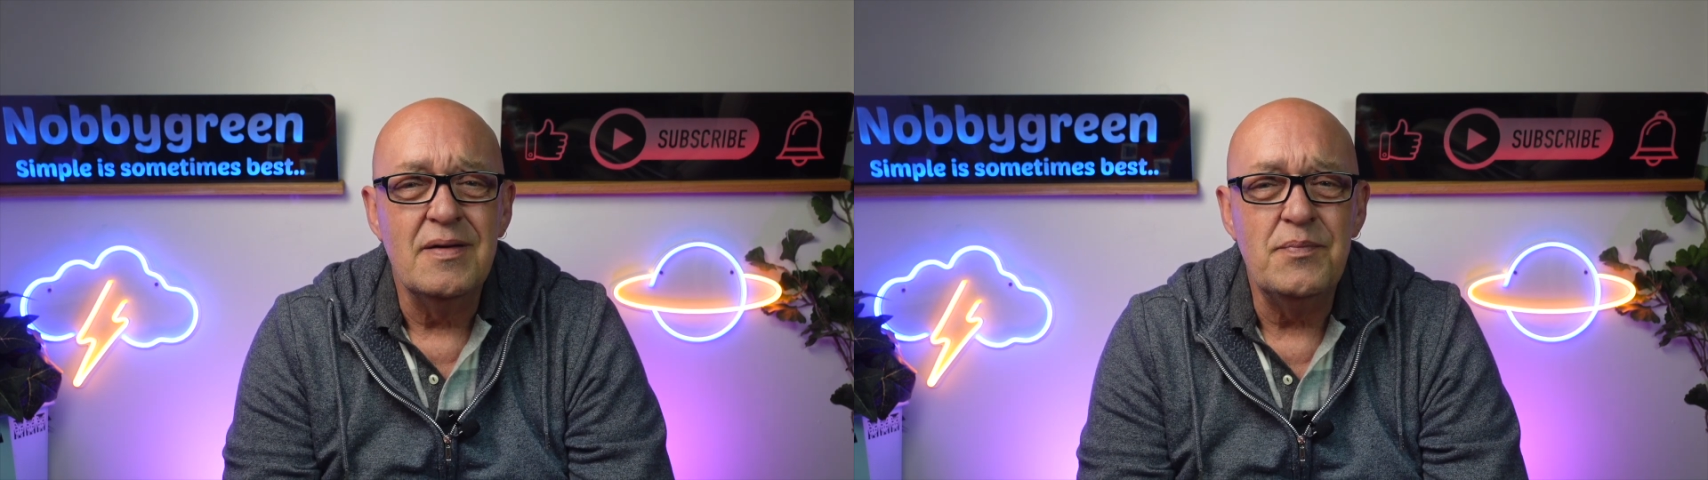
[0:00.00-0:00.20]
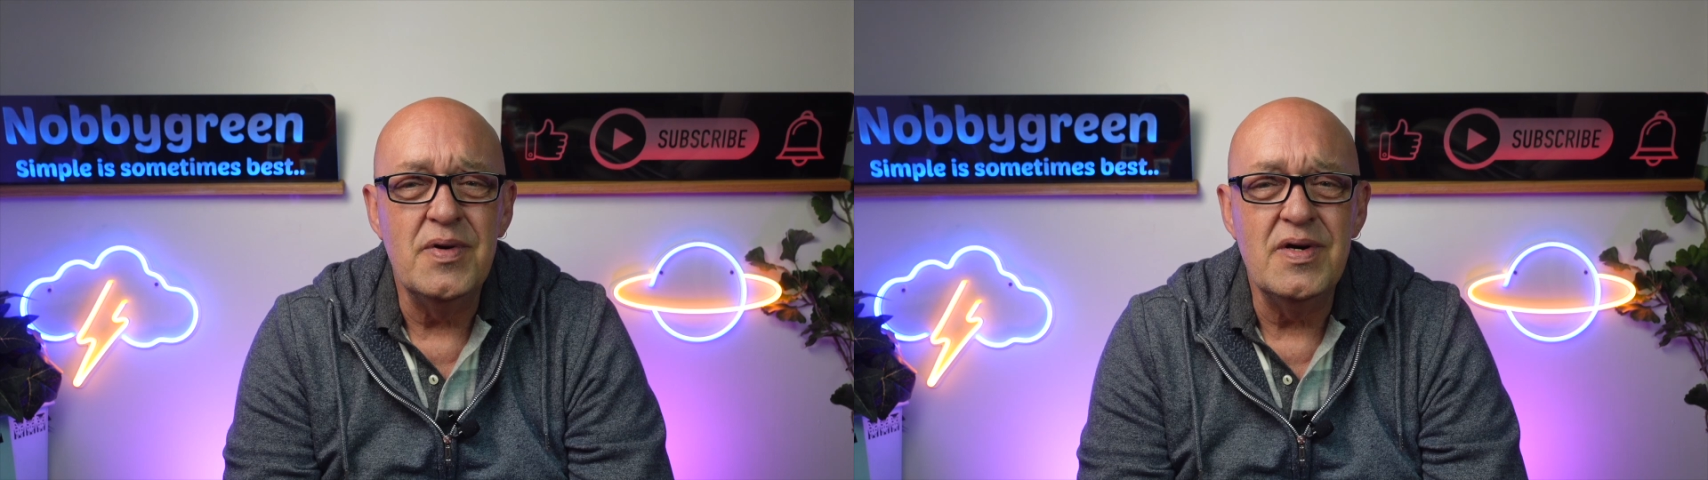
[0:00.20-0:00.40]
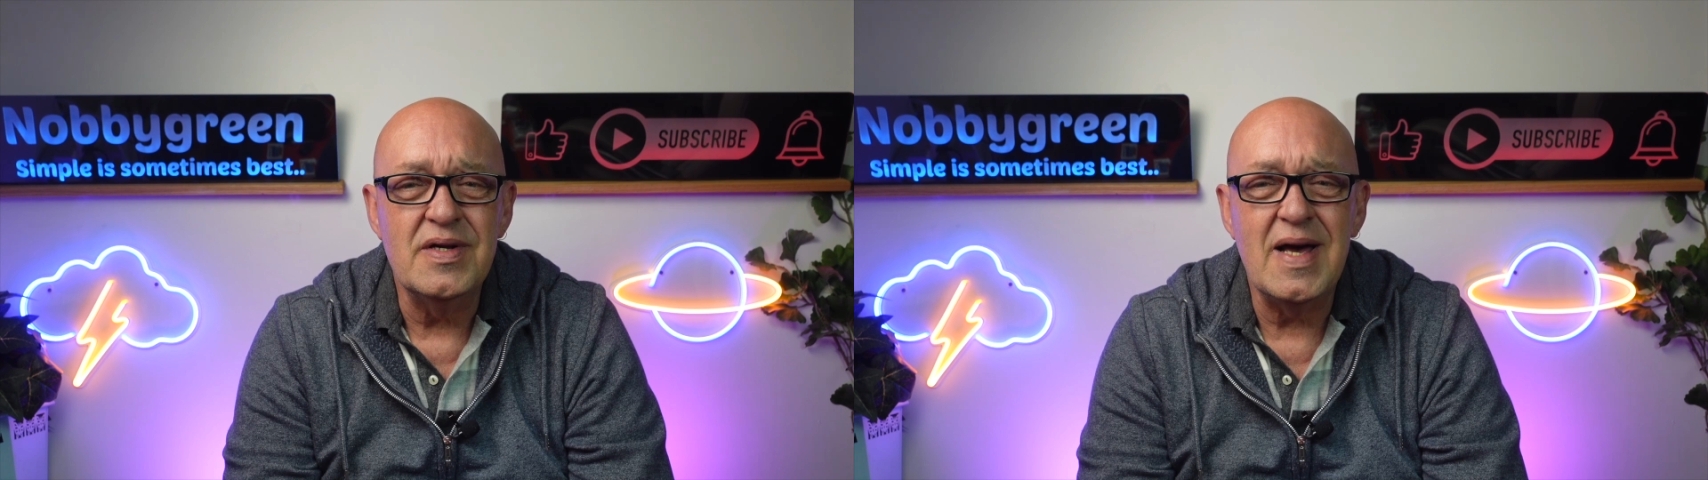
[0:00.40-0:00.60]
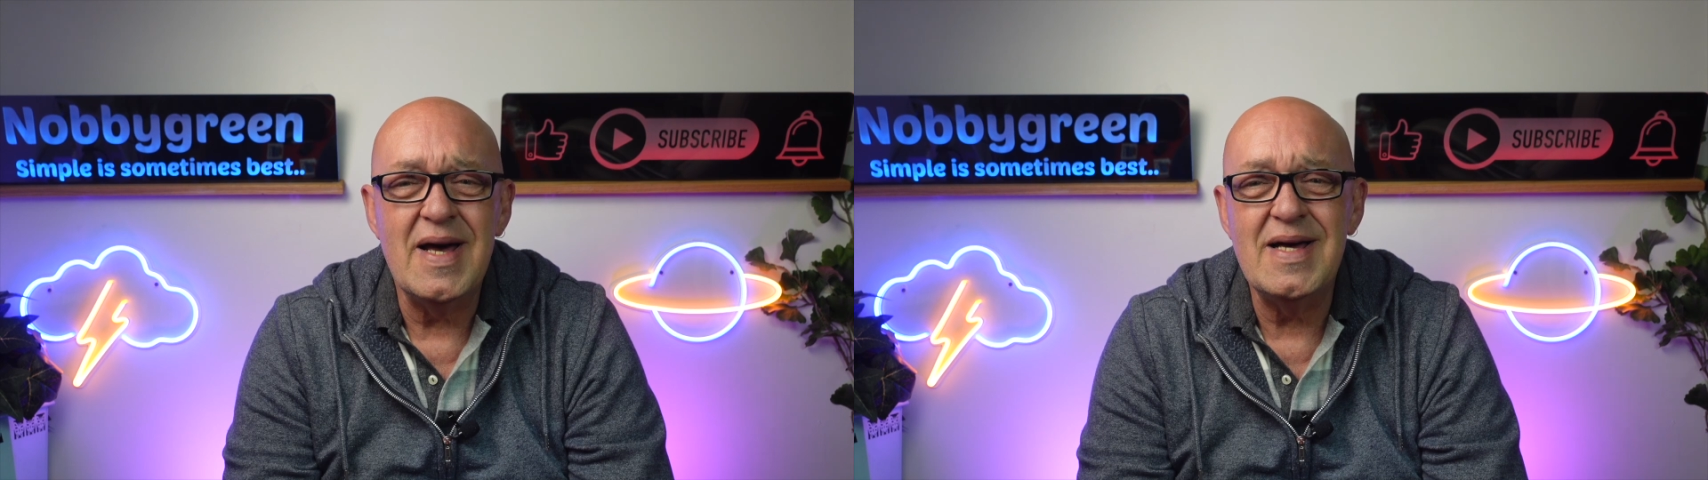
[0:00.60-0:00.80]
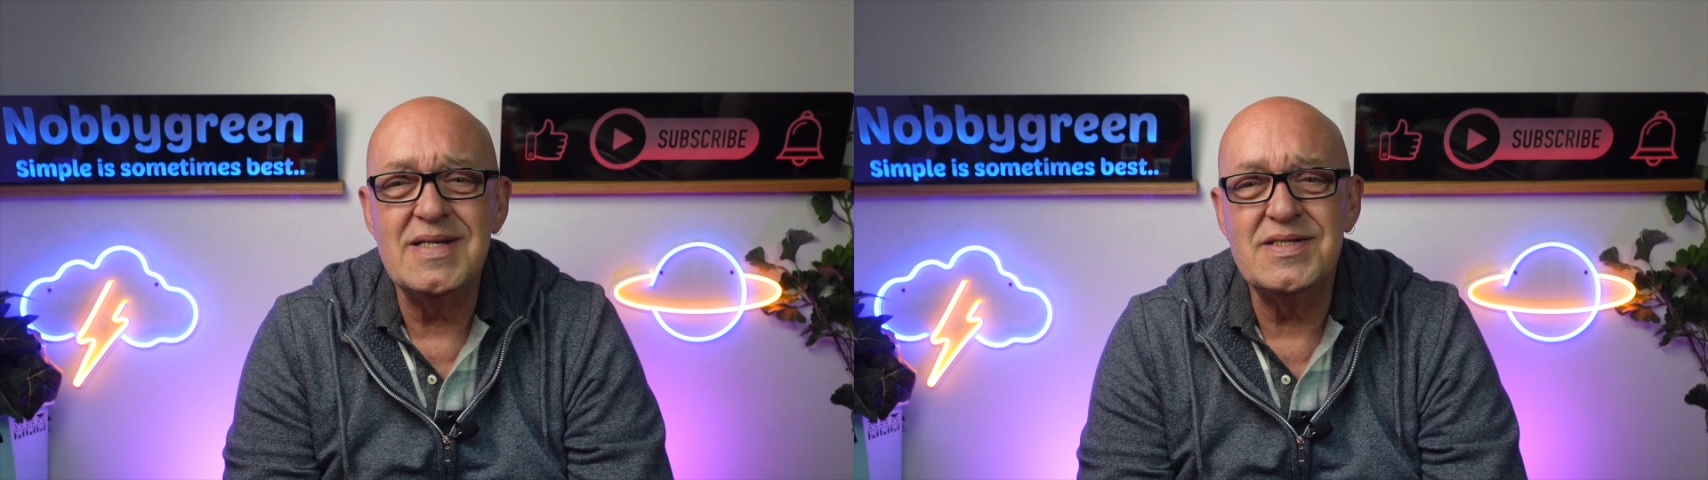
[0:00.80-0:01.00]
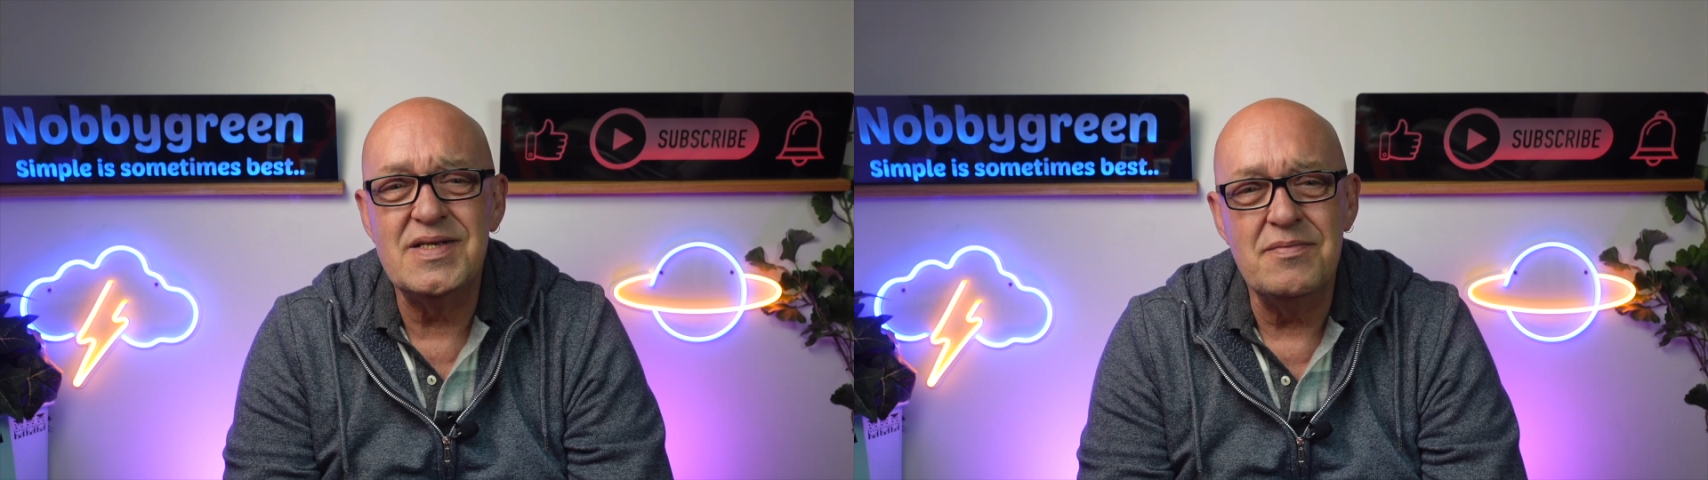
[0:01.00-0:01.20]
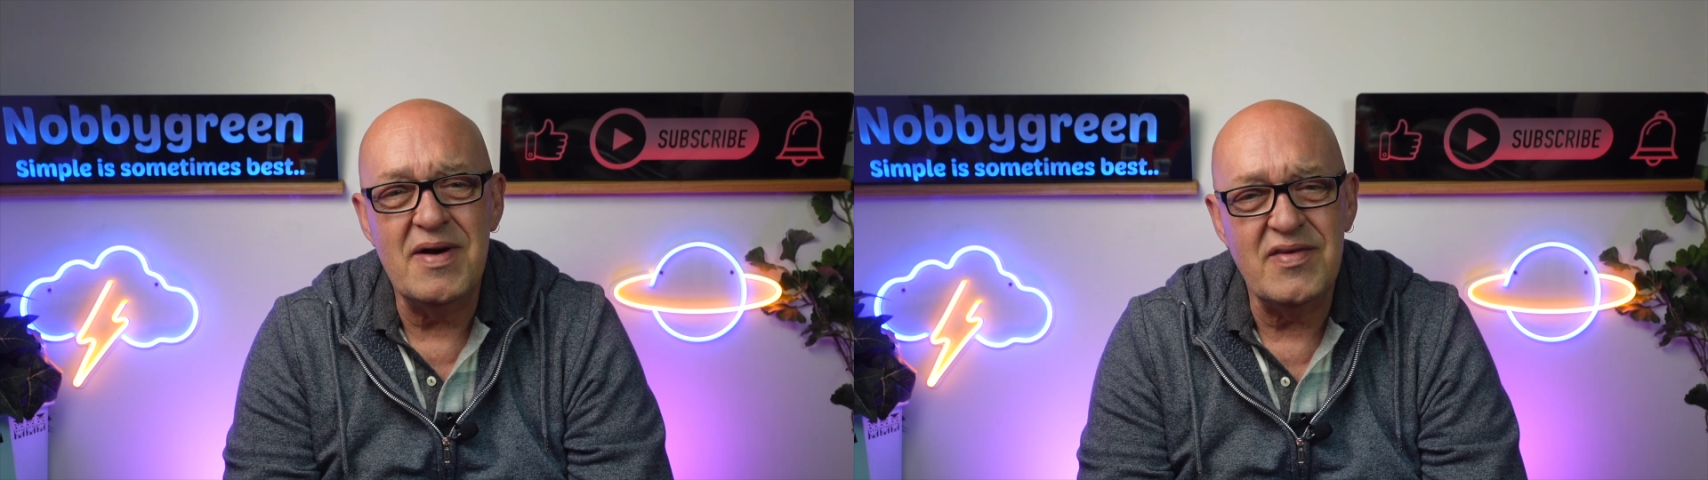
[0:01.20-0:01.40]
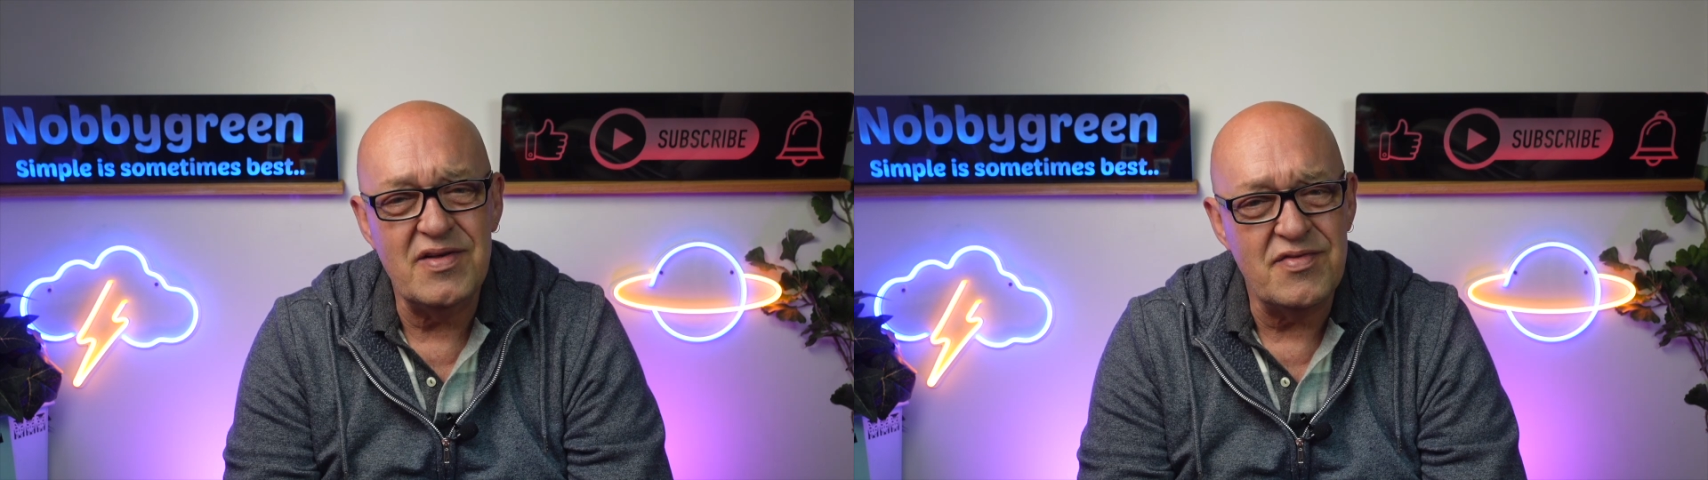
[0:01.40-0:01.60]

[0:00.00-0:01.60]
But as the Mavic